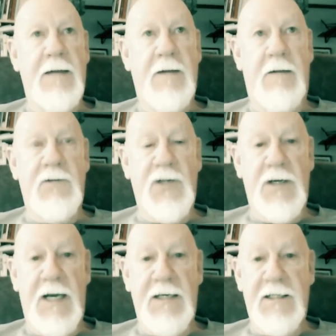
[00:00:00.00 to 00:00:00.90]
I was a
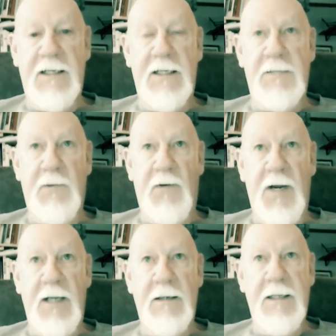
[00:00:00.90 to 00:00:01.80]
United States
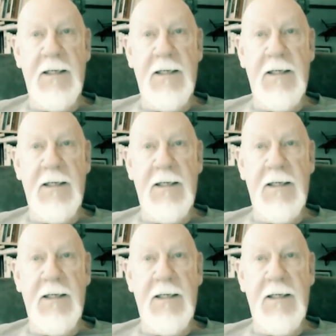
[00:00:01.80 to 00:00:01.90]
Marine.